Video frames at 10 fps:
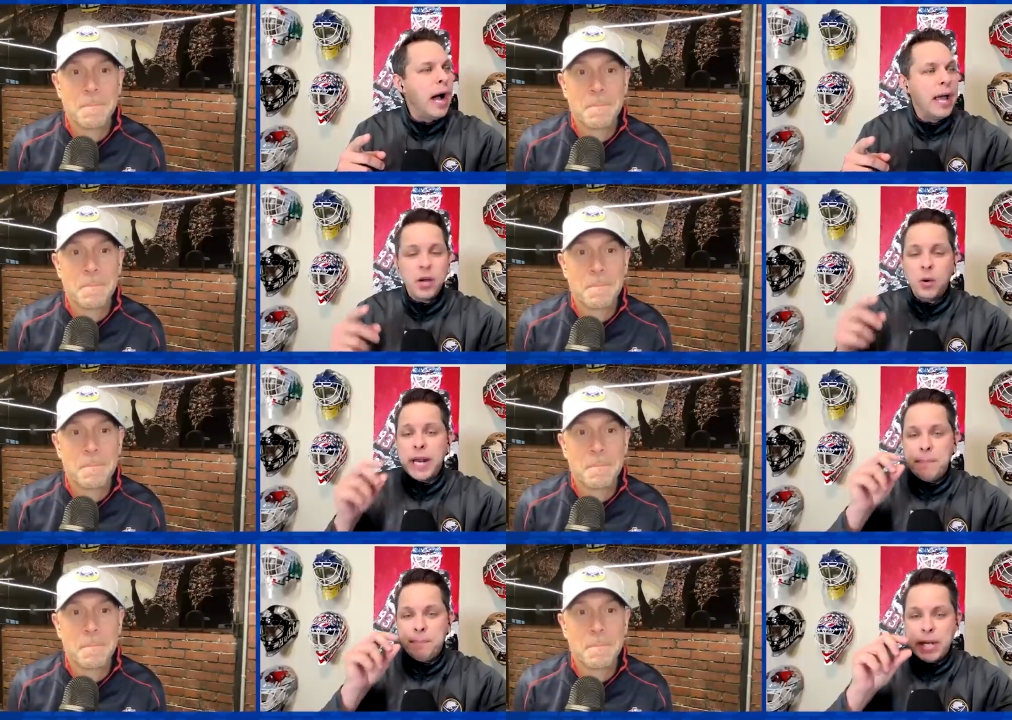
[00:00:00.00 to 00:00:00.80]
Speaker 1: you know what
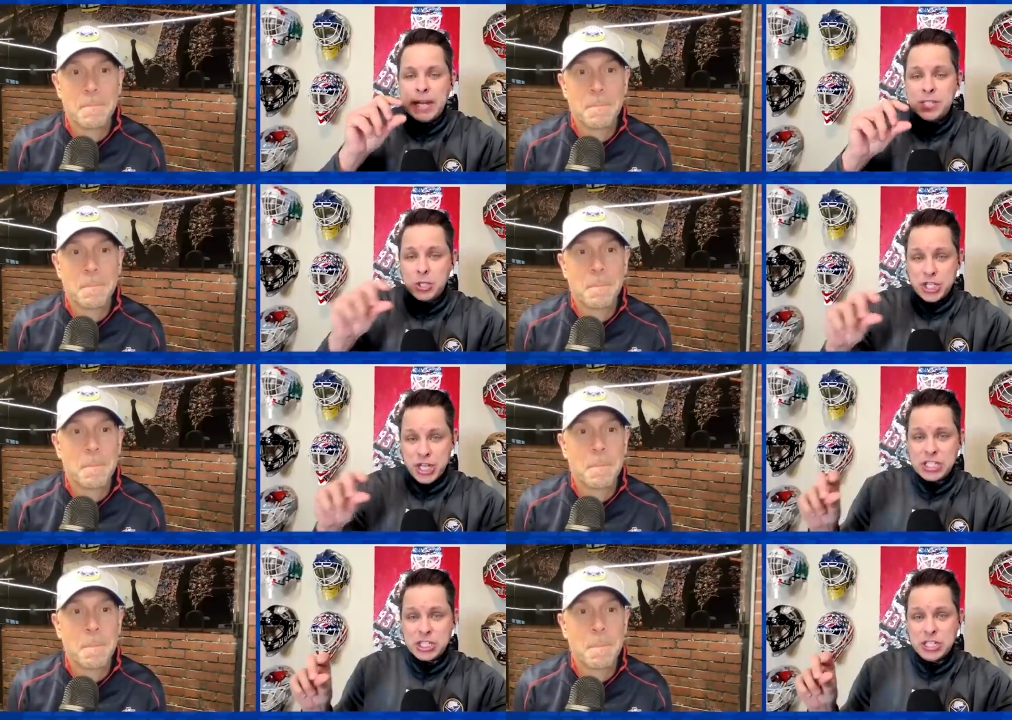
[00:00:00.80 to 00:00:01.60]
I put as
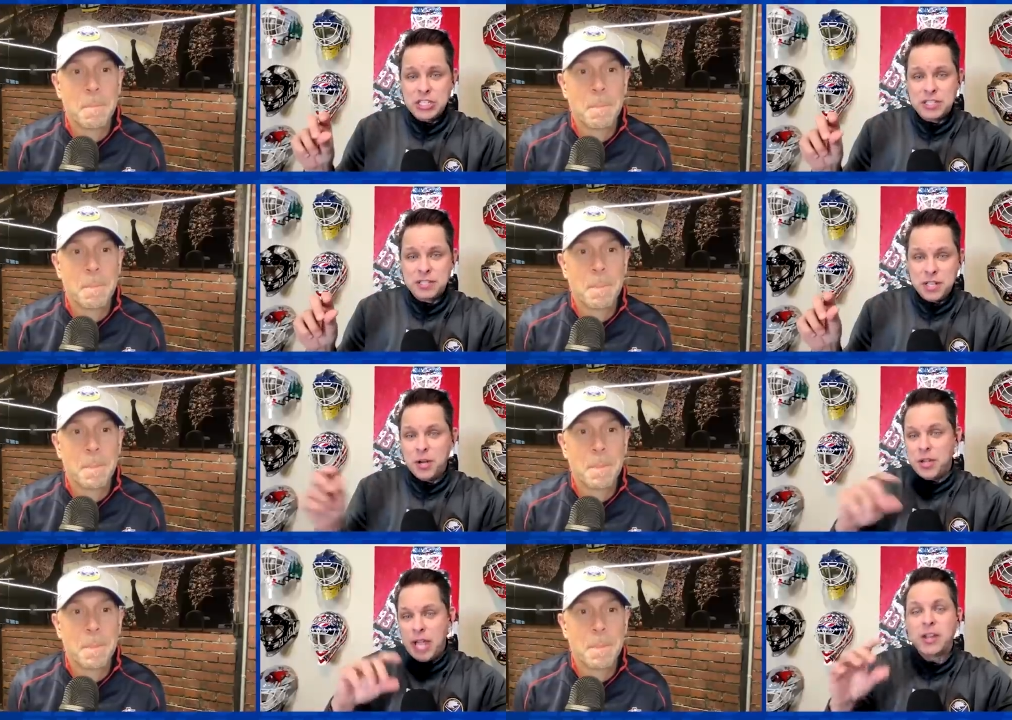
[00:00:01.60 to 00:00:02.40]
suggestions? You
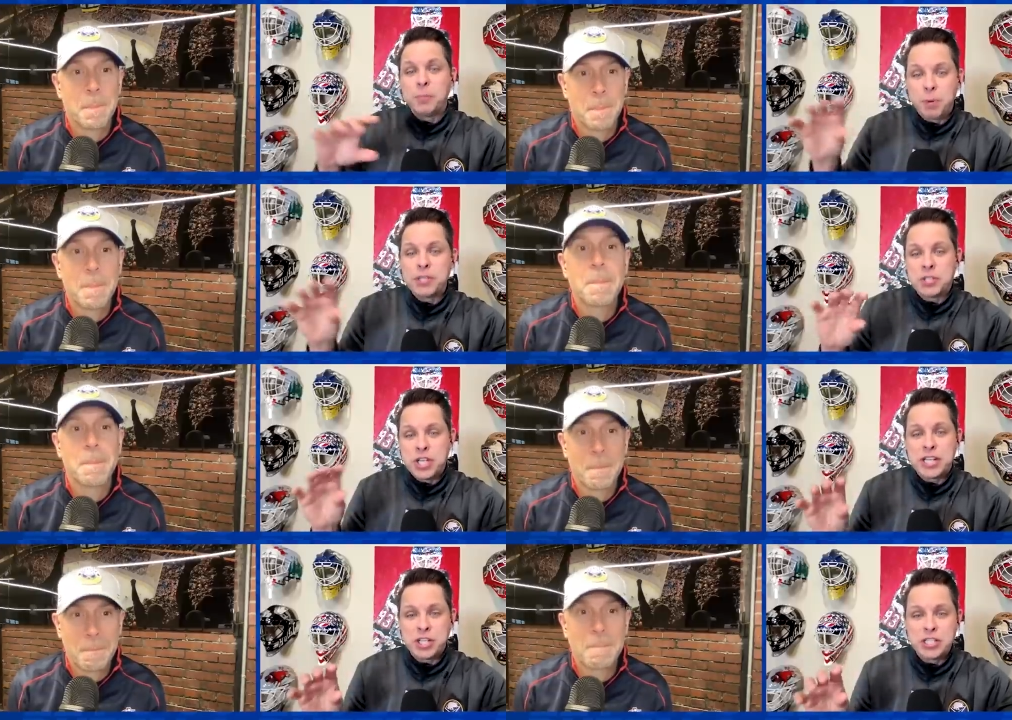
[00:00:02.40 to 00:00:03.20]
know, you had to put
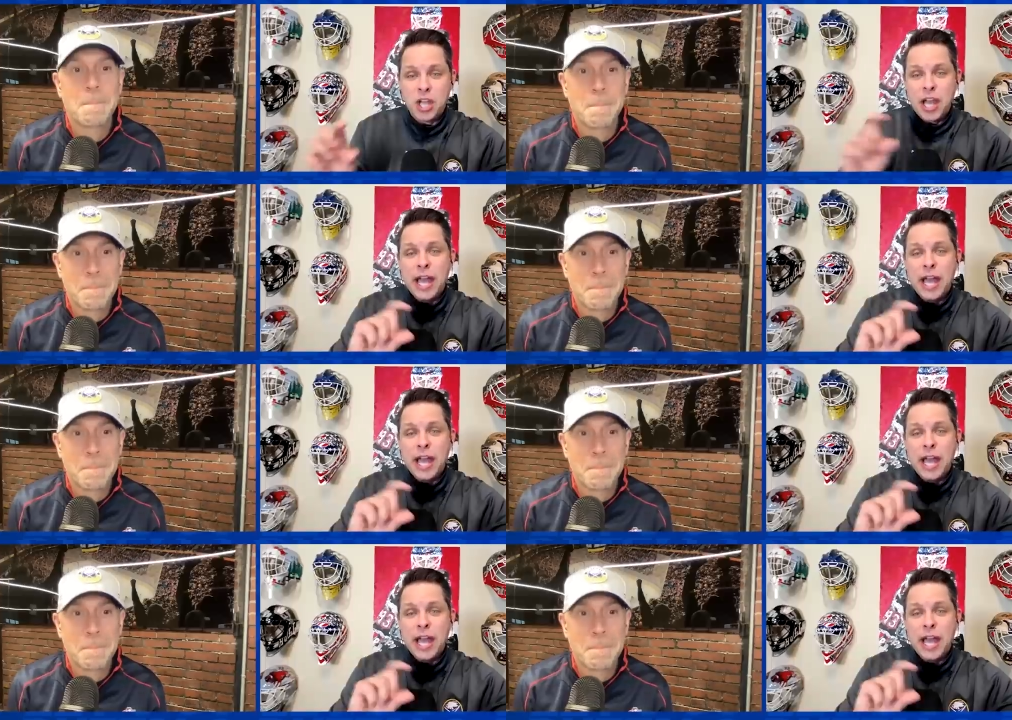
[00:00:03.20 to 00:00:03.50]
suggestions.